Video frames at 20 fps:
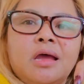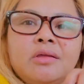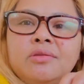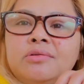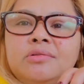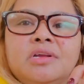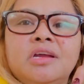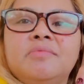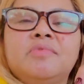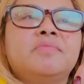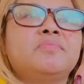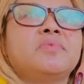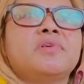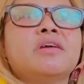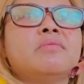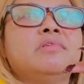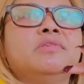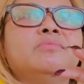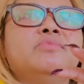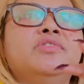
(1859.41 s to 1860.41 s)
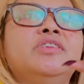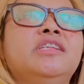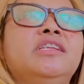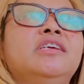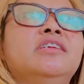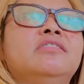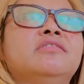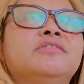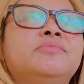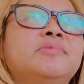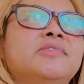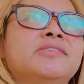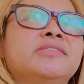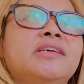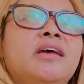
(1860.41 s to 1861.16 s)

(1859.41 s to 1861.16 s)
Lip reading: I don't have a problem with needles because